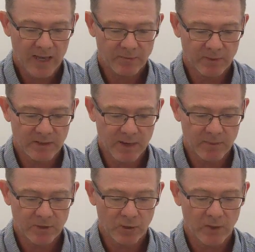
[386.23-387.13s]
has been
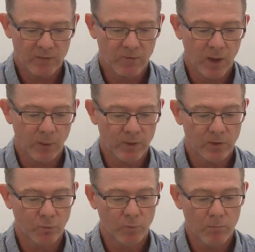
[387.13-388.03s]
demonstrated
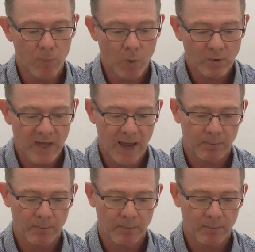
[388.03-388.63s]
following the remote